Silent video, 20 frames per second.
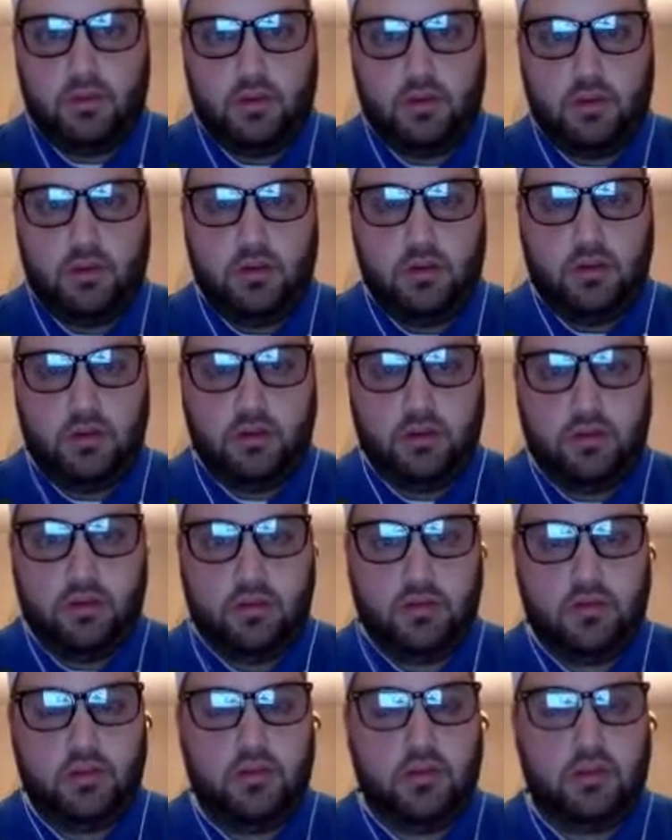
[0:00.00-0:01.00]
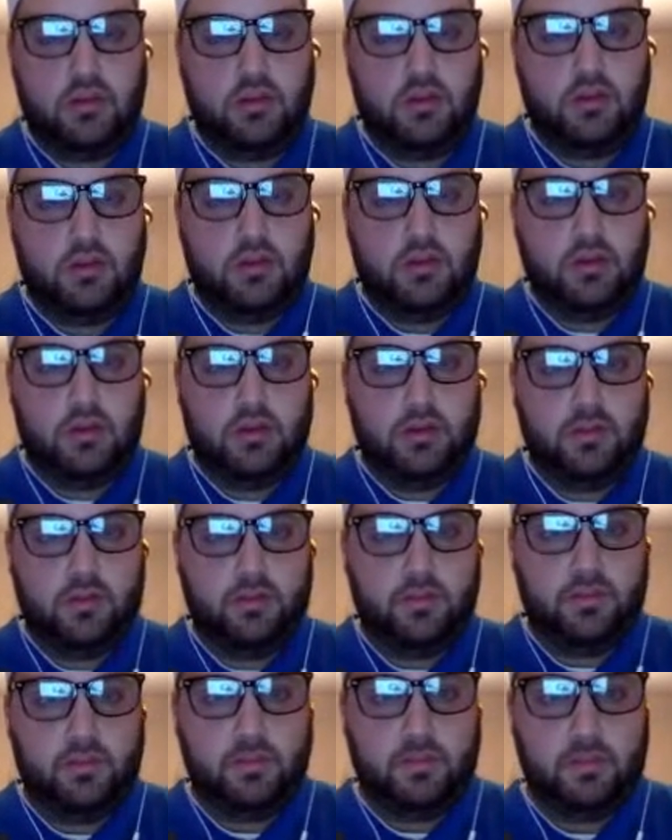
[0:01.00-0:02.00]

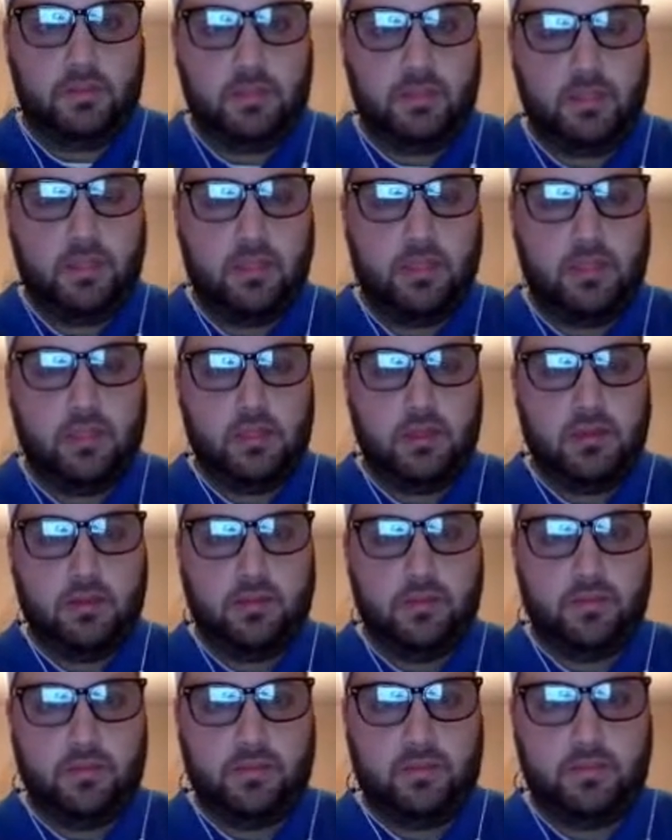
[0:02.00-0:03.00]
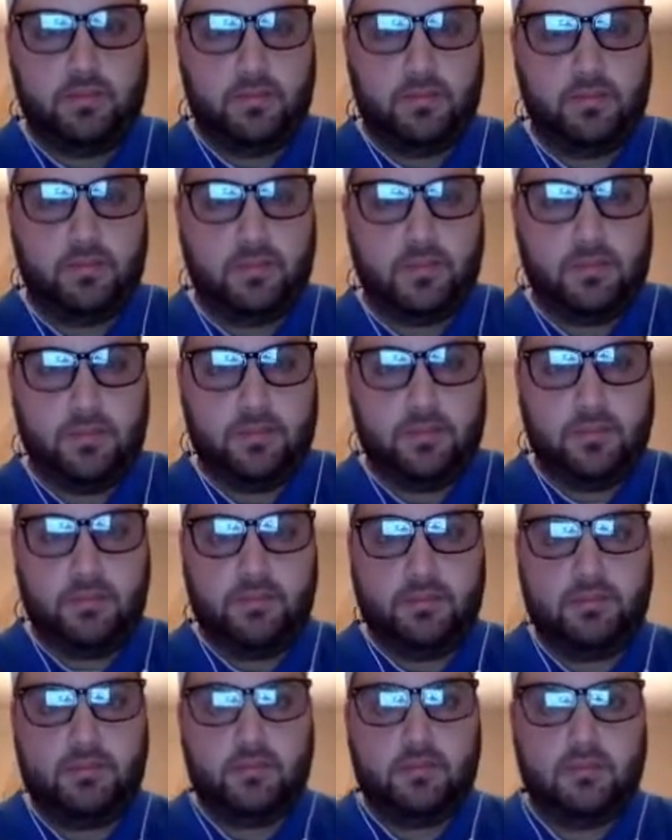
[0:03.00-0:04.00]

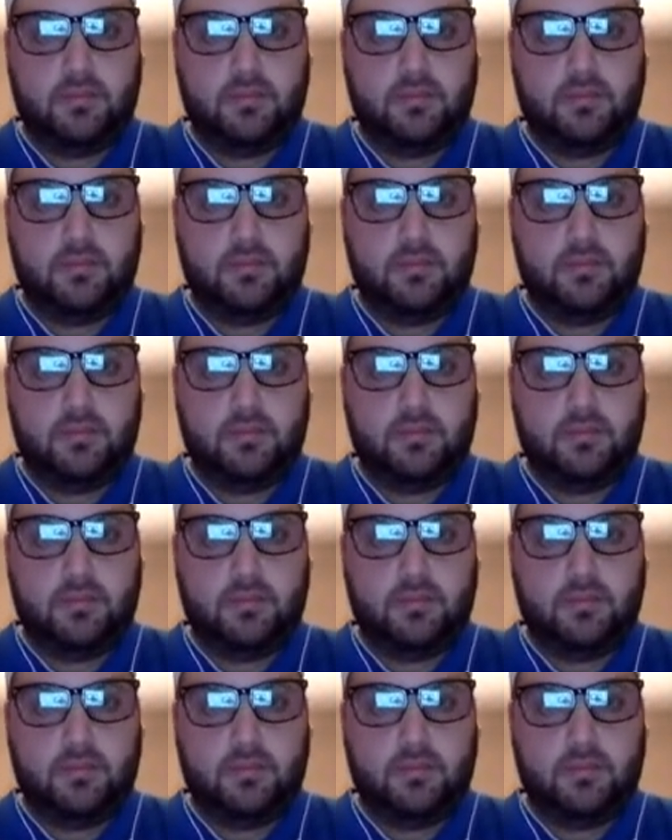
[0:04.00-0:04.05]
The person shown says nothing.